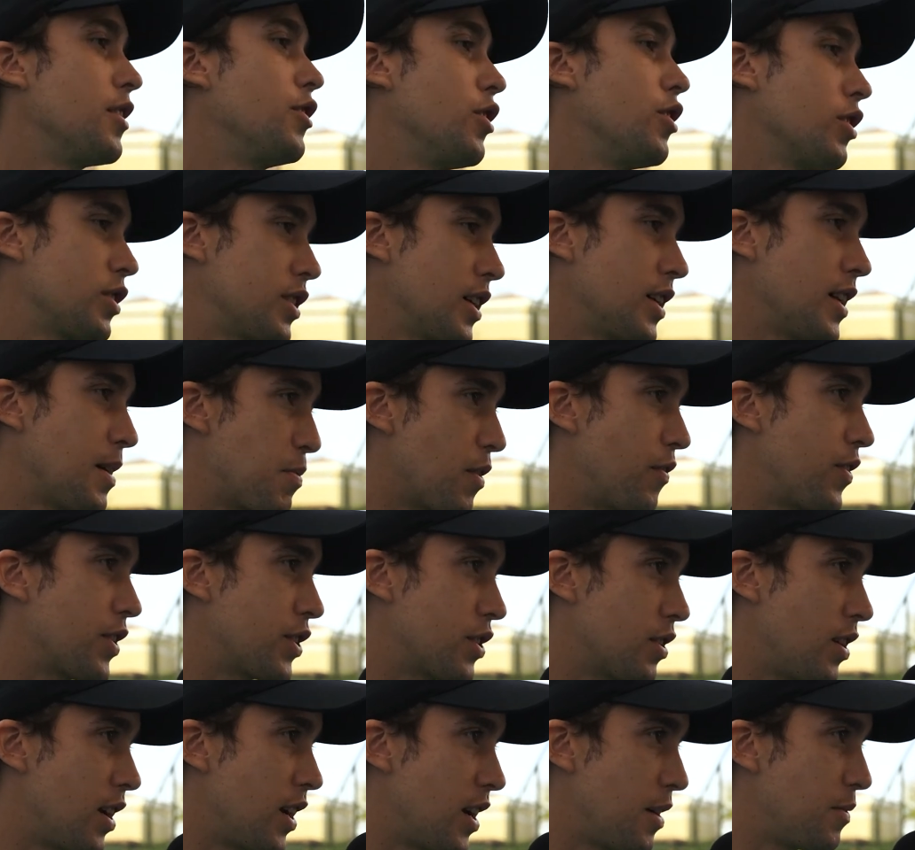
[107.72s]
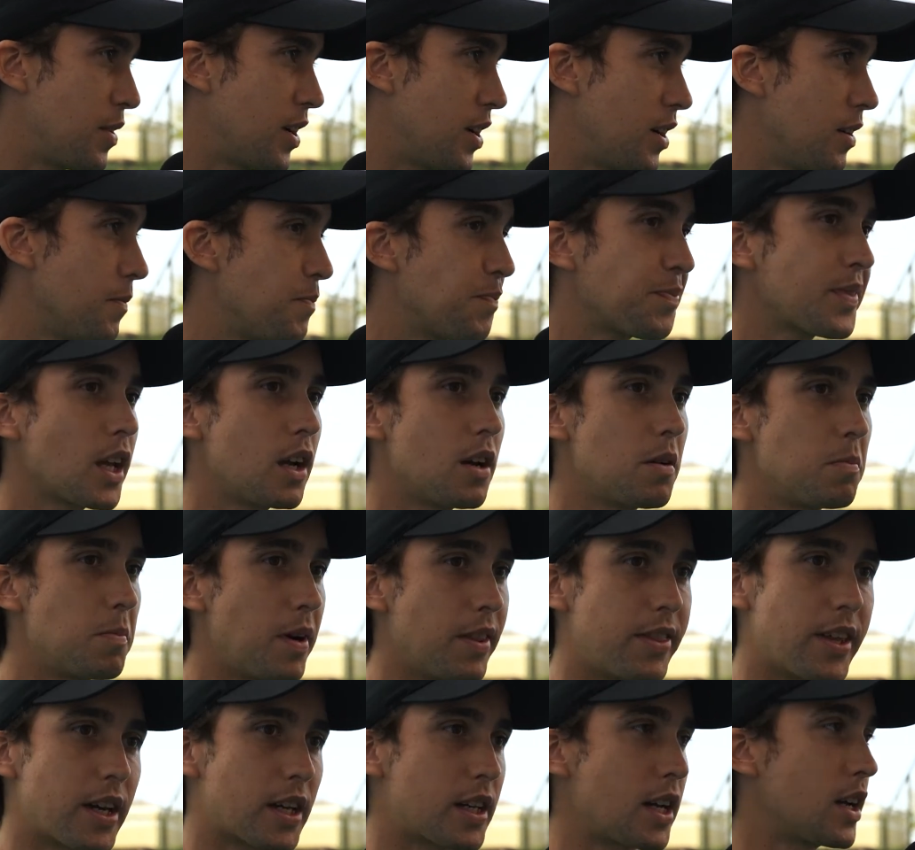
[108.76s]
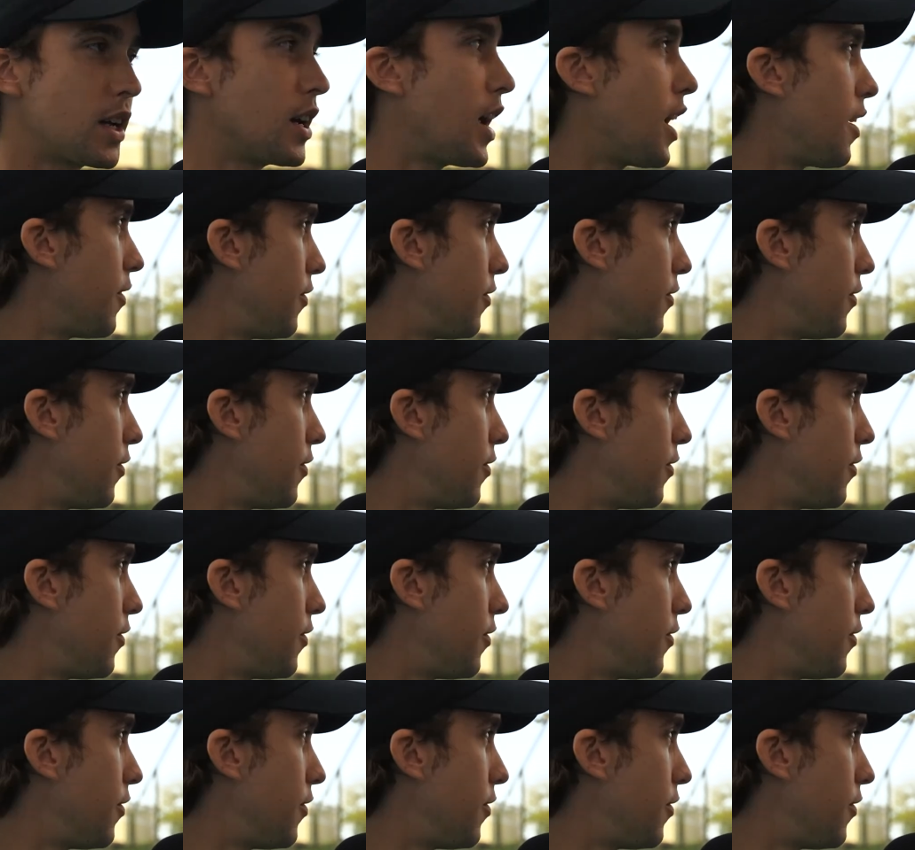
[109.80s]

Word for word: not in a professional level, yeah. but they can have